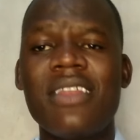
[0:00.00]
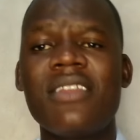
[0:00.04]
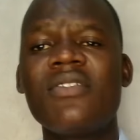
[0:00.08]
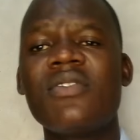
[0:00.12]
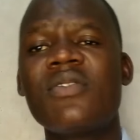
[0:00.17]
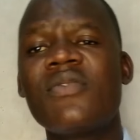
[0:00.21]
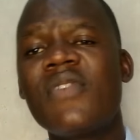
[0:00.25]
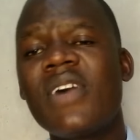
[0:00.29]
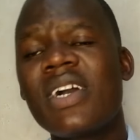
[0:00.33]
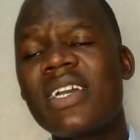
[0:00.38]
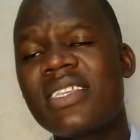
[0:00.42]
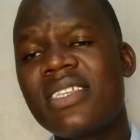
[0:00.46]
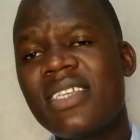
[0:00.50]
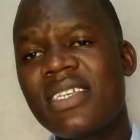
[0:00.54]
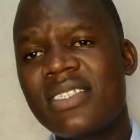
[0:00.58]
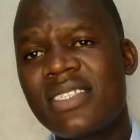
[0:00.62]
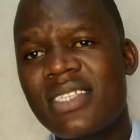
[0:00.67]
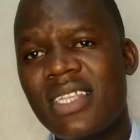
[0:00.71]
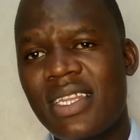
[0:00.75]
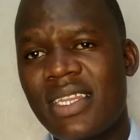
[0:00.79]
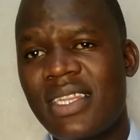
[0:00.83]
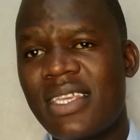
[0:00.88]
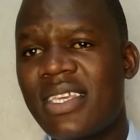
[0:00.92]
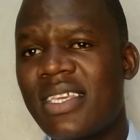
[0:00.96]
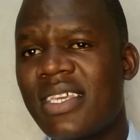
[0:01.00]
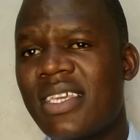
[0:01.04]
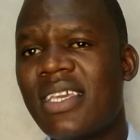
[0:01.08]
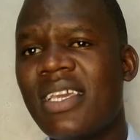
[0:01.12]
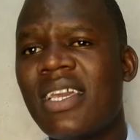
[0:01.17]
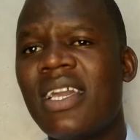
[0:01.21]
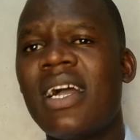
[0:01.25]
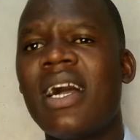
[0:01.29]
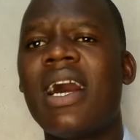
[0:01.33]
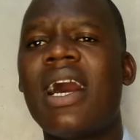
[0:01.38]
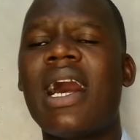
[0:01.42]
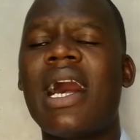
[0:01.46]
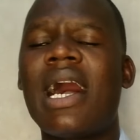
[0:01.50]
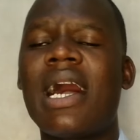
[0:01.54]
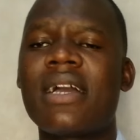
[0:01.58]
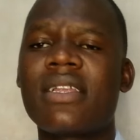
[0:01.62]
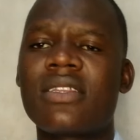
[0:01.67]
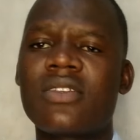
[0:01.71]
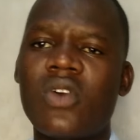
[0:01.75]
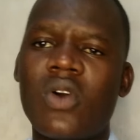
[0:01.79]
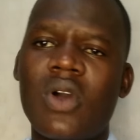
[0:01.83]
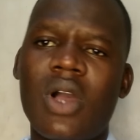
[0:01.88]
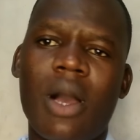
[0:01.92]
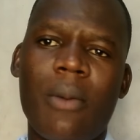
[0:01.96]
And in fact, yesterday,
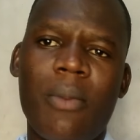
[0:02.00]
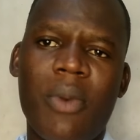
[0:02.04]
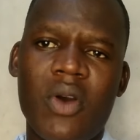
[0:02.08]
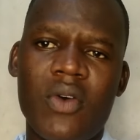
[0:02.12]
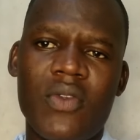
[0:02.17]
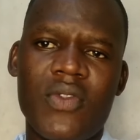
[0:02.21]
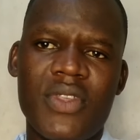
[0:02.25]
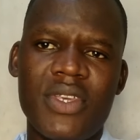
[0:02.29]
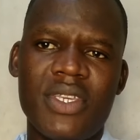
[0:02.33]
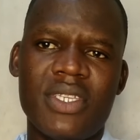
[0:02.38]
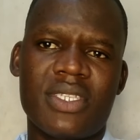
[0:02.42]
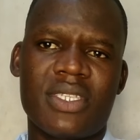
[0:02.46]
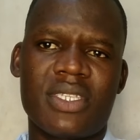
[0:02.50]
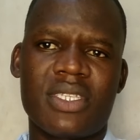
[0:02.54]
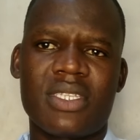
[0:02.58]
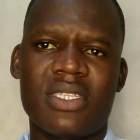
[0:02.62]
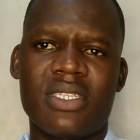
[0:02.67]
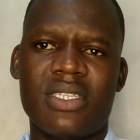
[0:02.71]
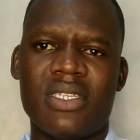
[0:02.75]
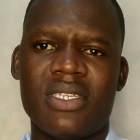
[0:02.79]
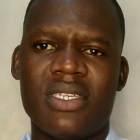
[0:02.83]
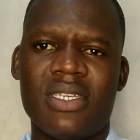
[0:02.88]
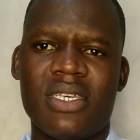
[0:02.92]
I talked about this,